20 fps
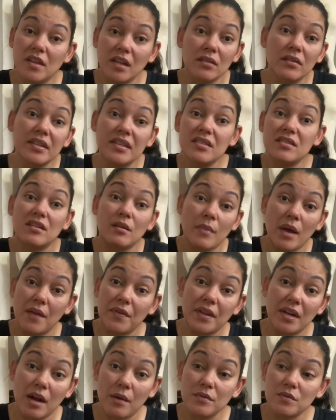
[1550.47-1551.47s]
the least
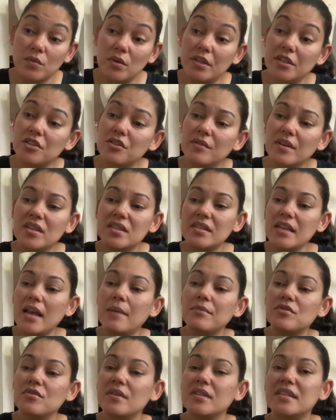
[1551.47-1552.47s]
amount that I was willing to
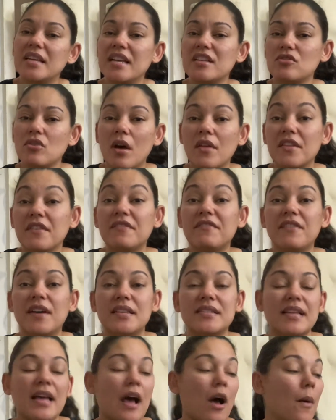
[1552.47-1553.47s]
accept. So it takes all the
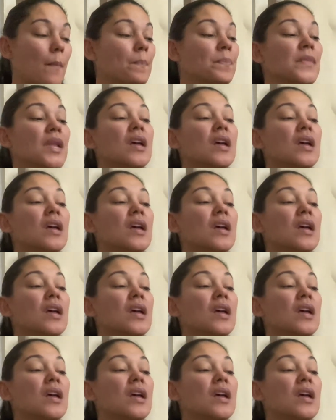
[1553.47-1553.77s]
fuss out.